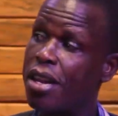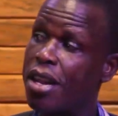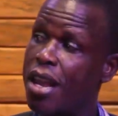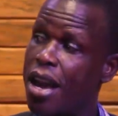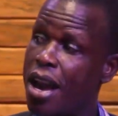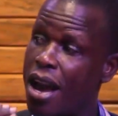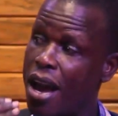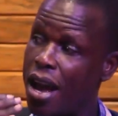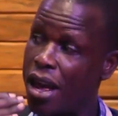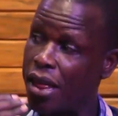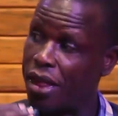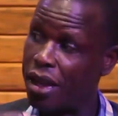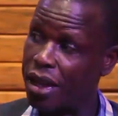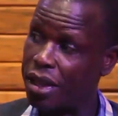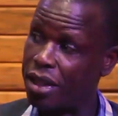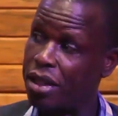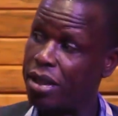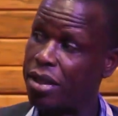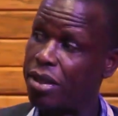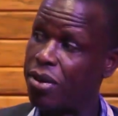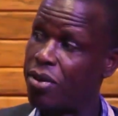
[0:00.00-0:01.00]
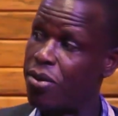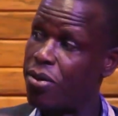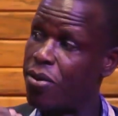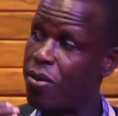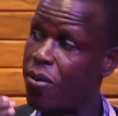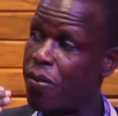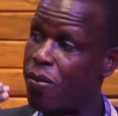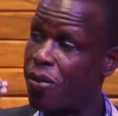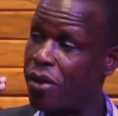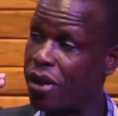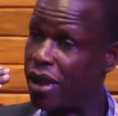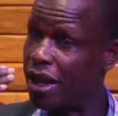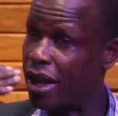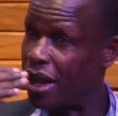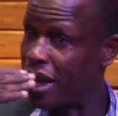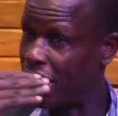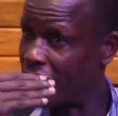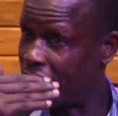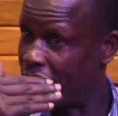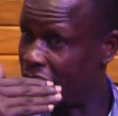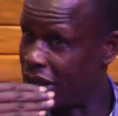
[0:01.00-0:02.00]
There are others through
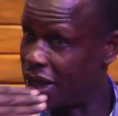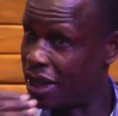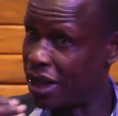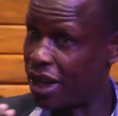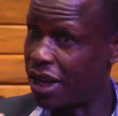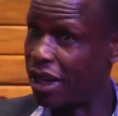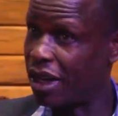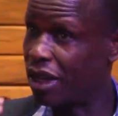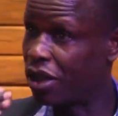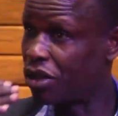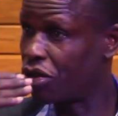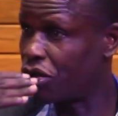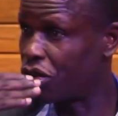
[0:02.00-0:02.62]
the internet,